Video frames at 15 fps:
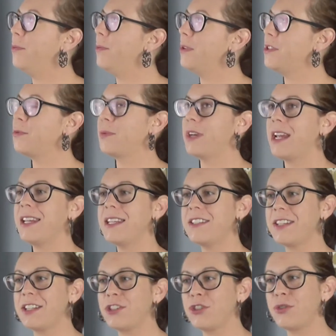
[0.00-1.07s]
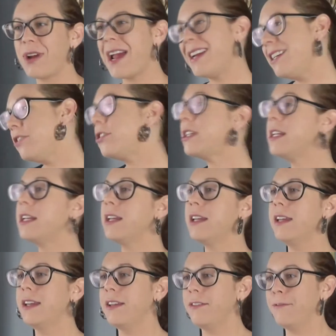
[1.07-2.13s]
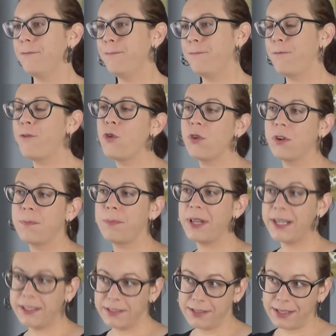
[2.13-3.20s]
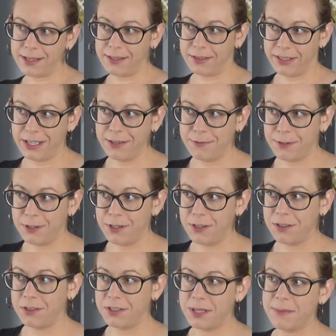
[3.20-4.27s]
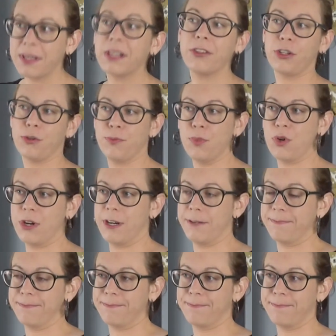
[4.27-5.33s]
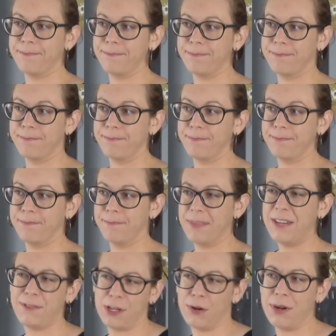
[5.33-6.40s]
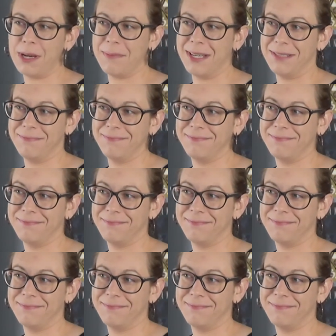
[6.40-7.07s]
what's the word? I guess like strategy for players that are looking for something a little more, if you know what I mean.